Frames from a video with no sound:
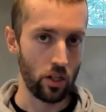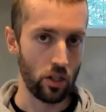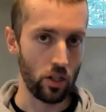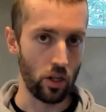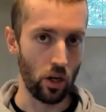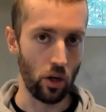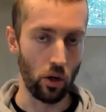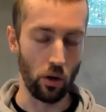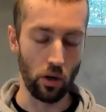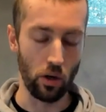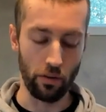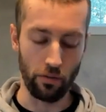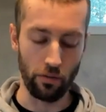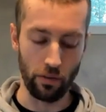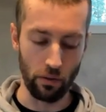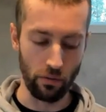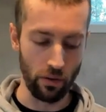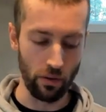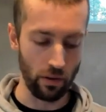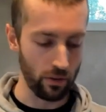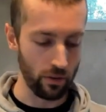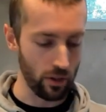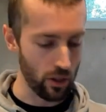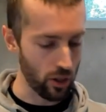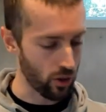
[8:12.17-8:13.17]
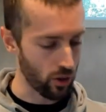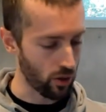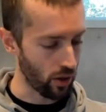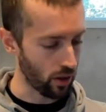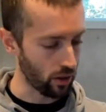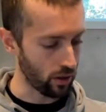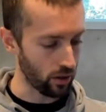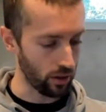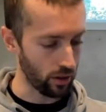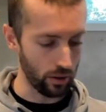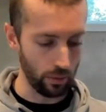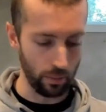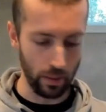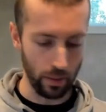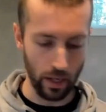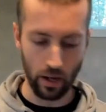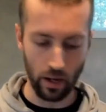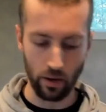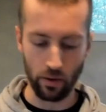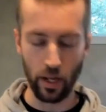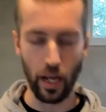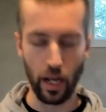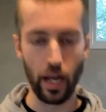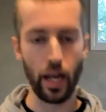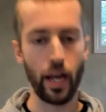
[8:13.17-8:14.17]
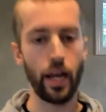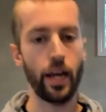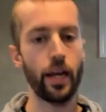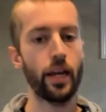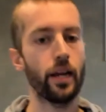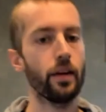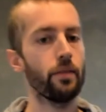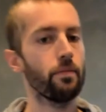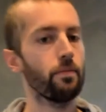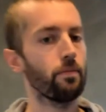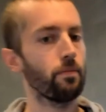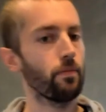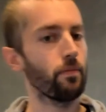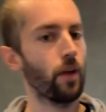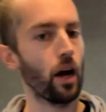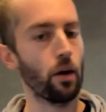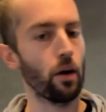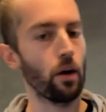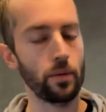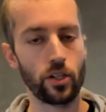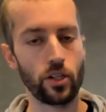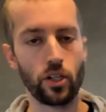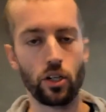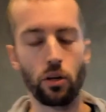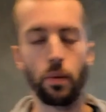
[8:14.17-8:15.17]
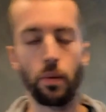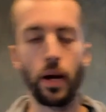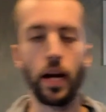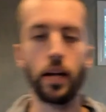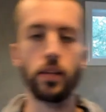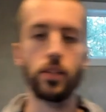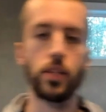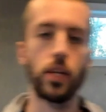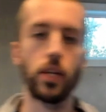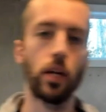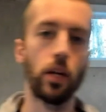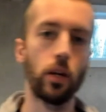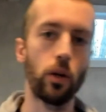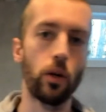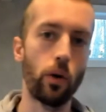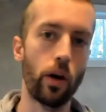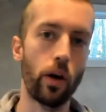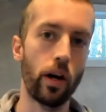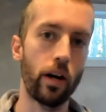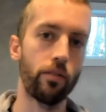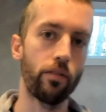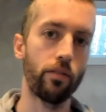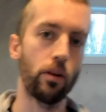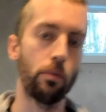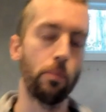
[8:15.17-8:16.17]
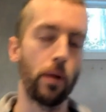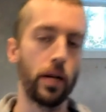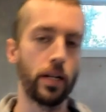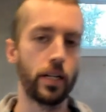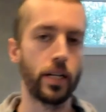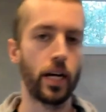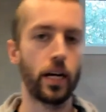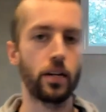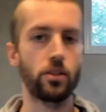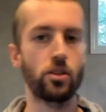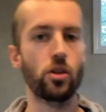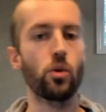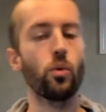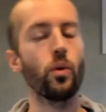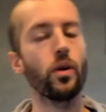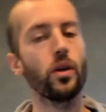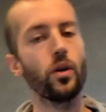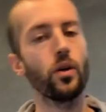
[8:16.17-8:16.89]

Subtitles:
So if you've ever struggled about, hey, how much capacity do I have on my desk?